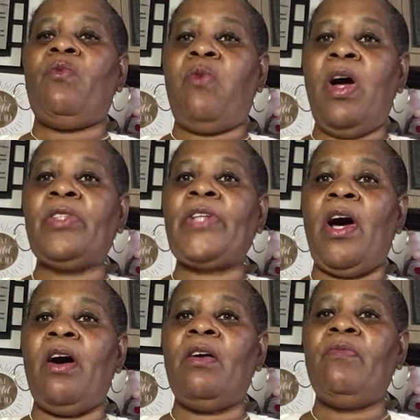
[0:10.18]
Ross
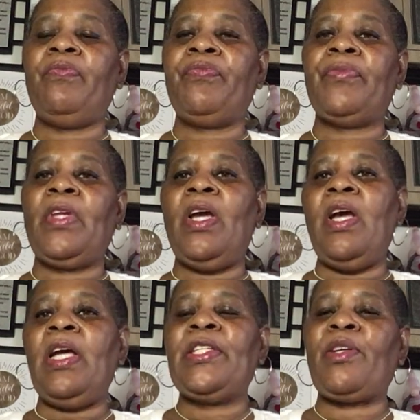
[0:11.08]
haul.
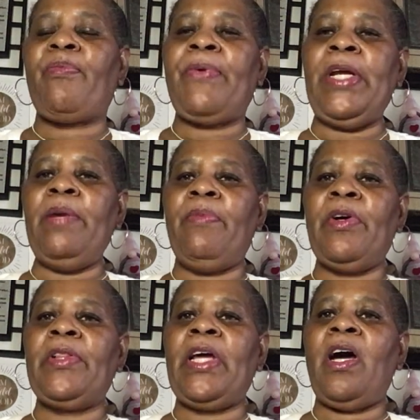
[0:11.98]
It's a
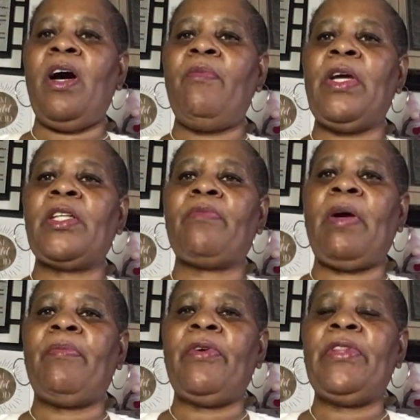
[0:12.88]
pre-birthday haul because
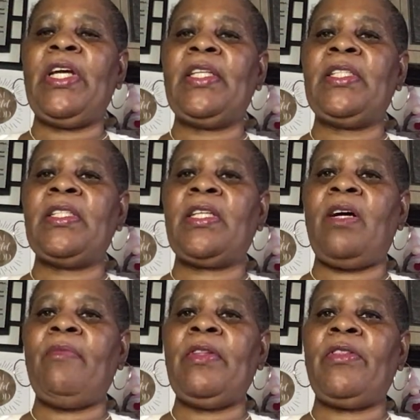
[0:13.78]
my birthday is this
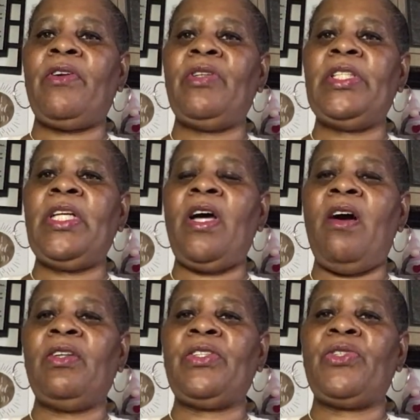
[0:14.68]
coming Thursday,
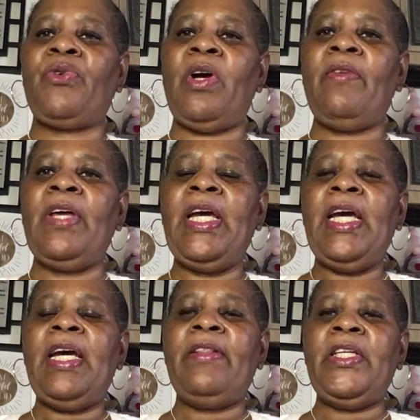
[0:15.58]
August the 12th
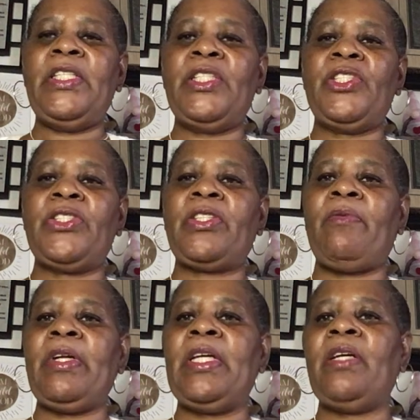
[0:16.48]
and these are just some
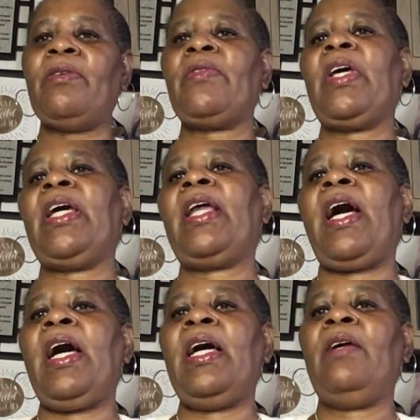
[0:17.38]
of the gifts that
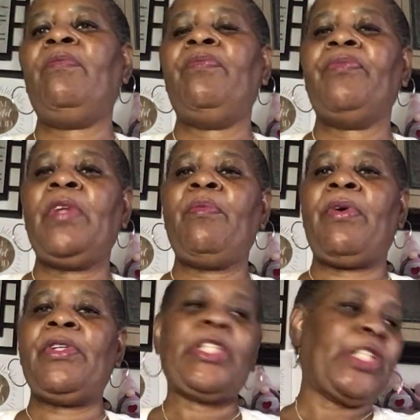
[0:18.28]
I
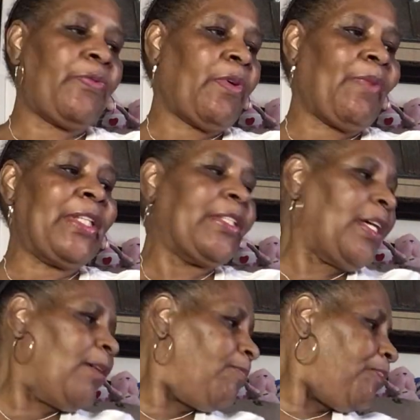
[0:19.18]
purchased for
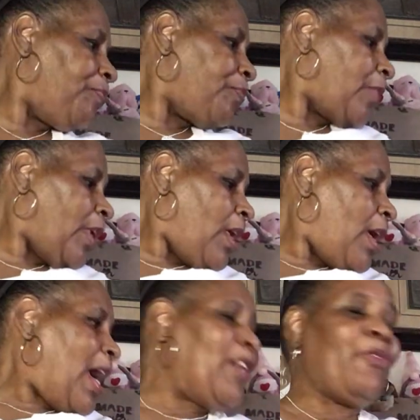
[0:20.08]
myself.
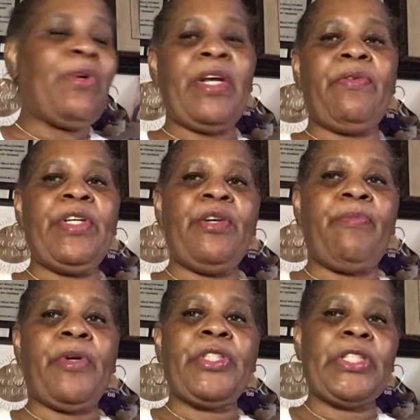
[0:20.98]
I do it every year,
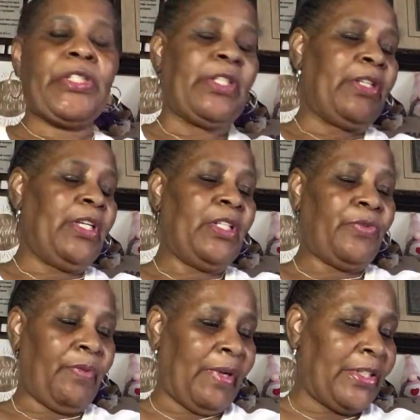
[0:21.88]
purchase things
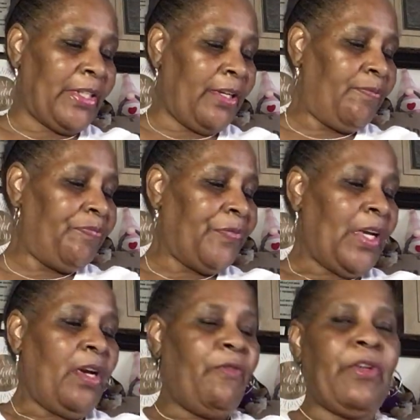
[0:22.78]
for myself.
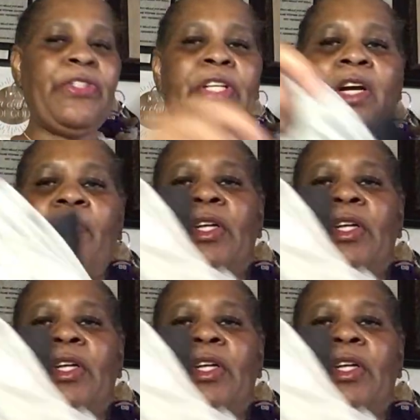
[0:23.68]
First thing I'm